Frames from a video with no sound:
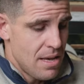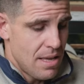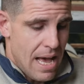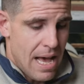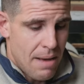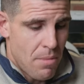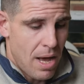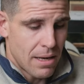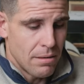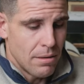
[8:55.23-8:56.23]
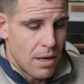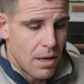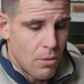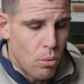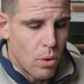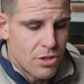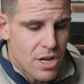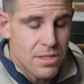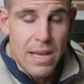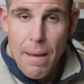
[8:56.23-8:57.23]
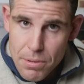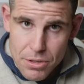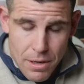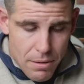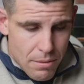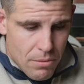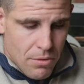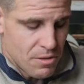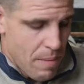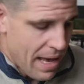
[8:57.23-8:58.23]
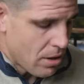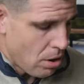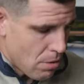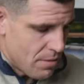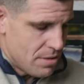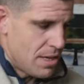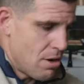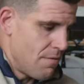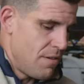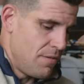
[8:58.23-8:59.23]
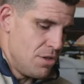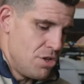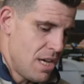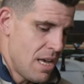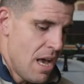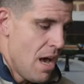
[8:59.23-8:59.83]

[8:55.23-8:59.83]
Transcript: I can adjust the aperture on this back collar on this Nikon 50G.